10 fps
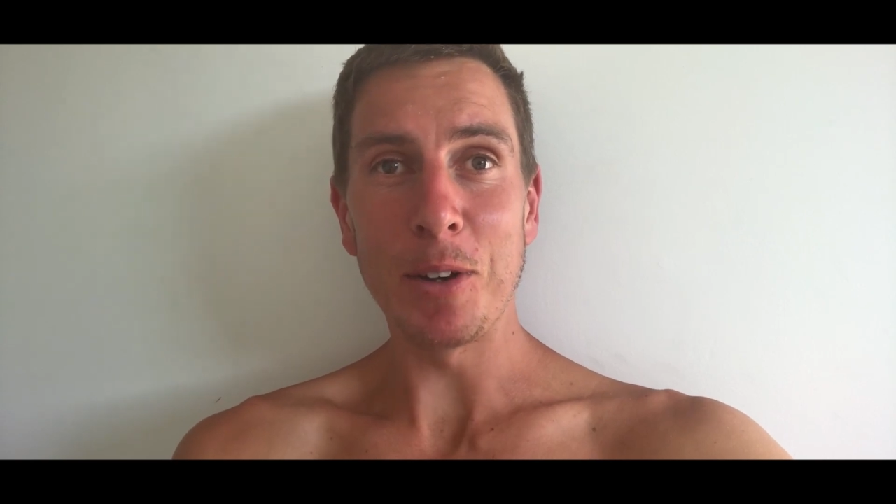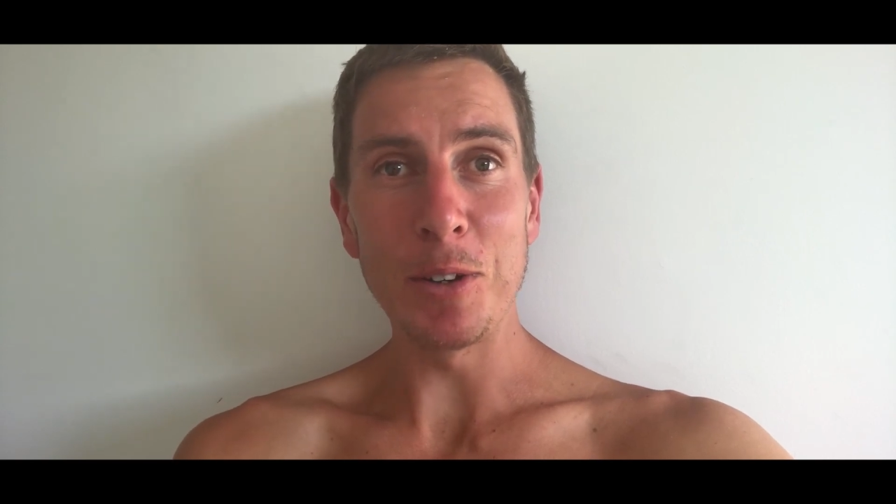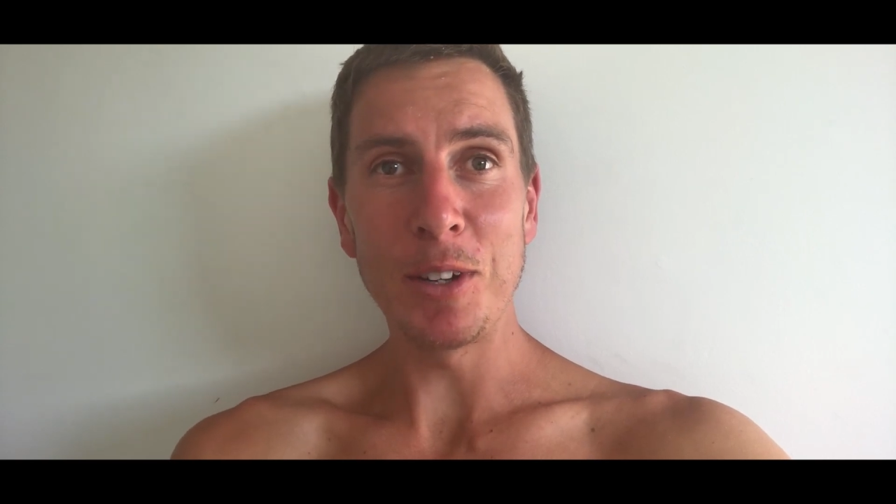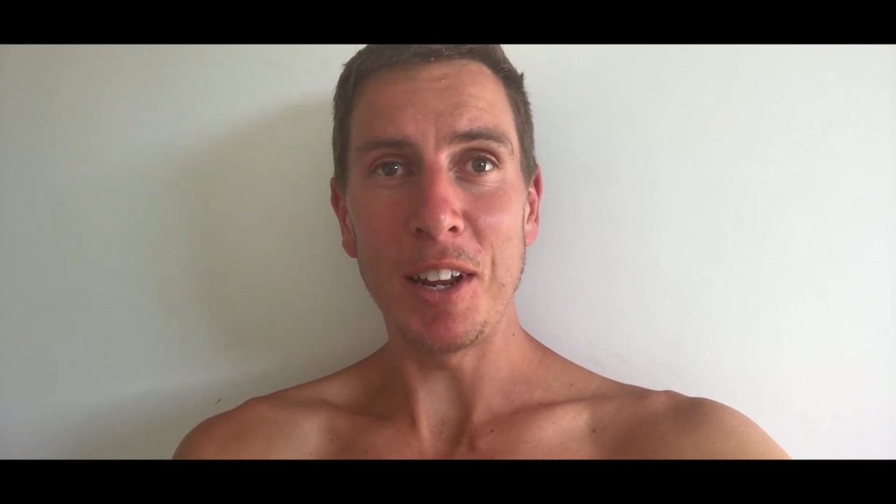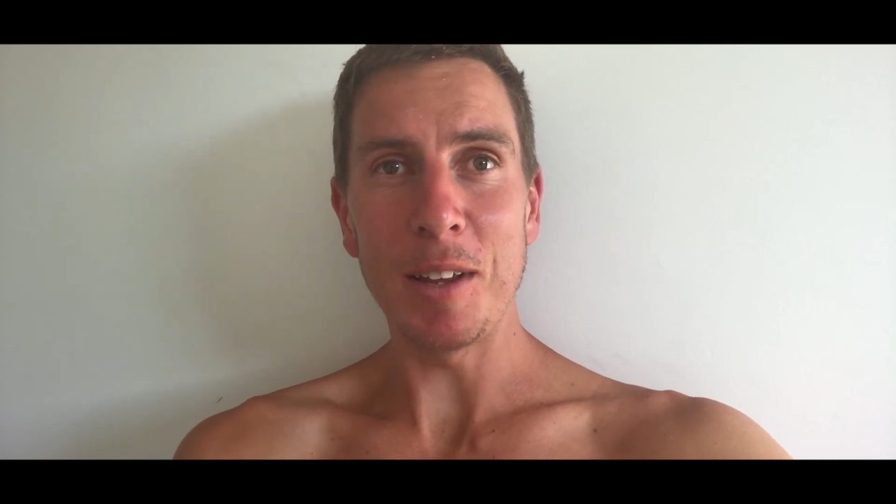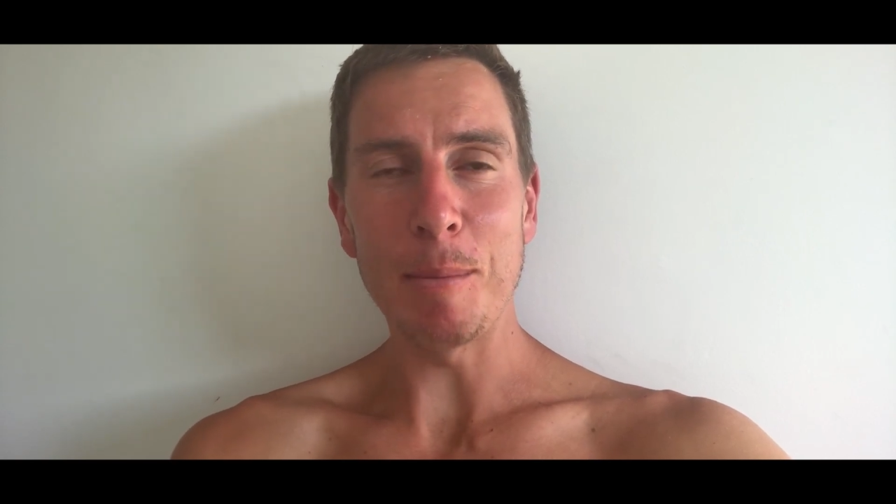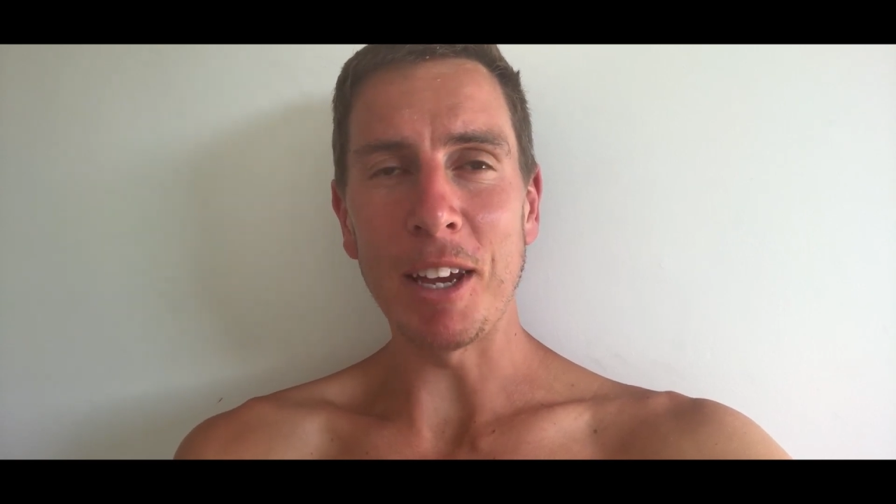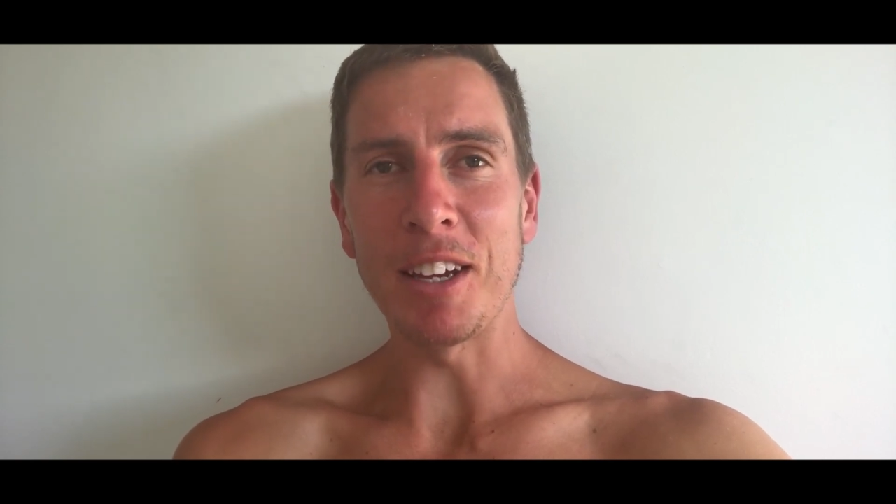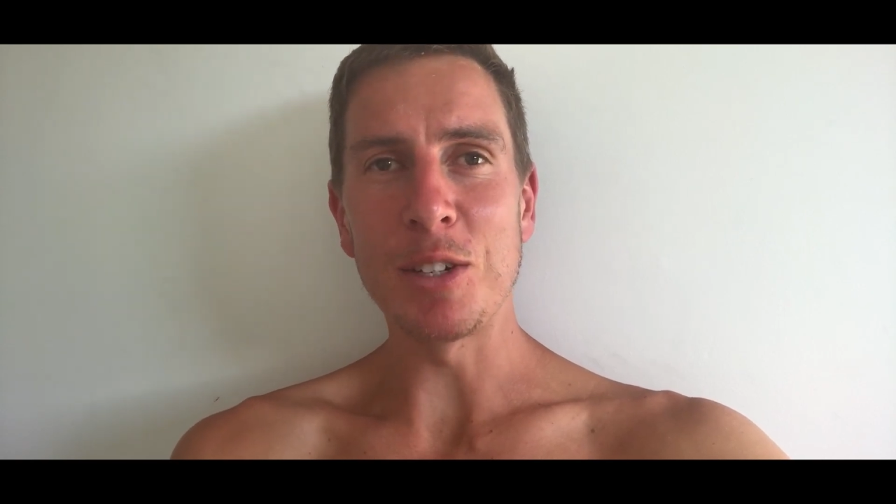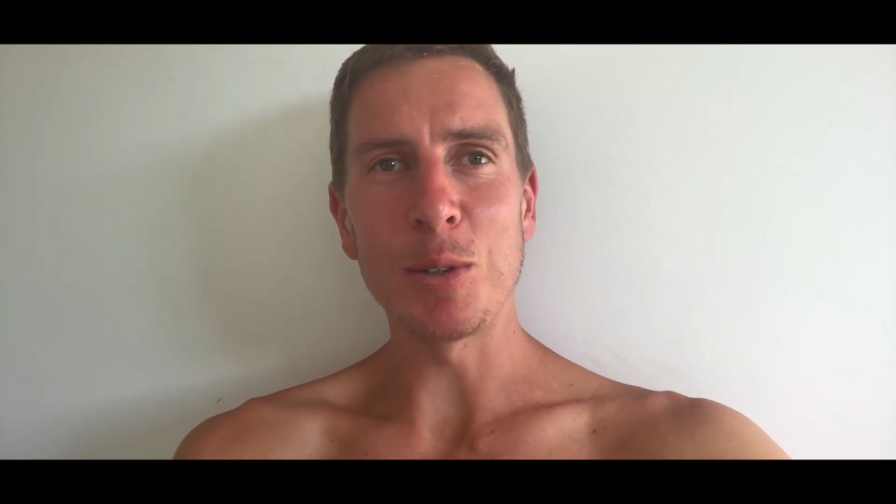good getting
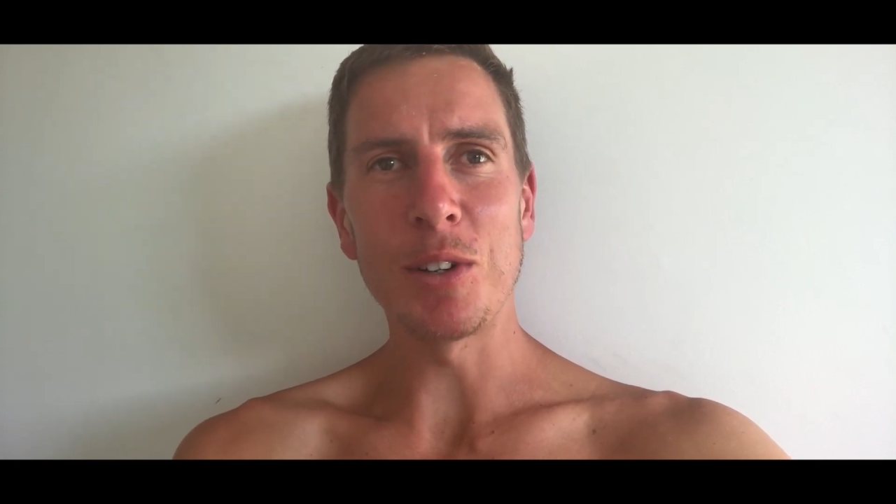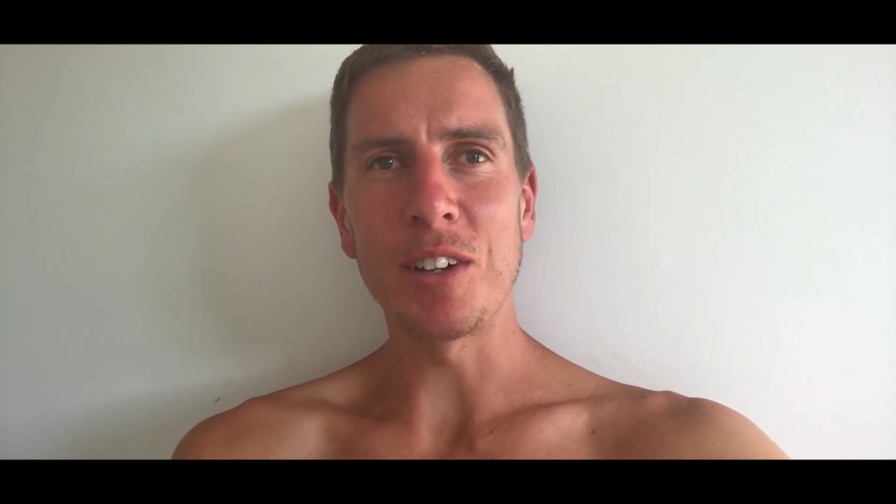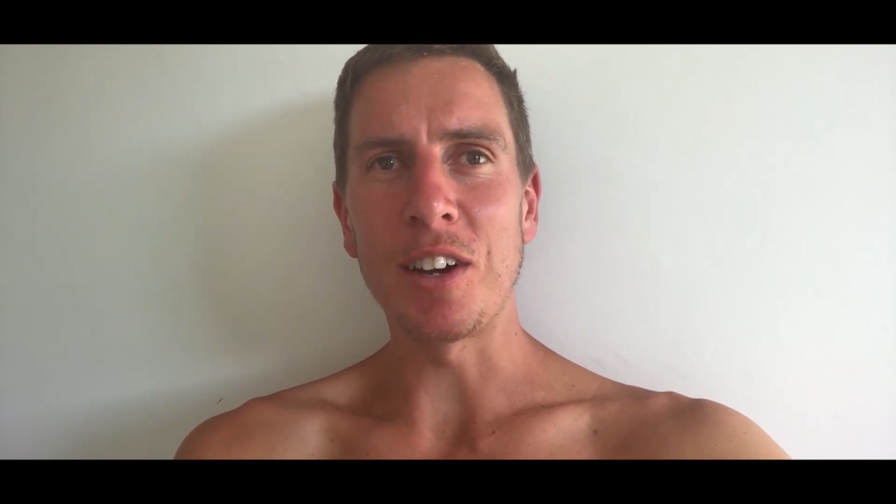back into it.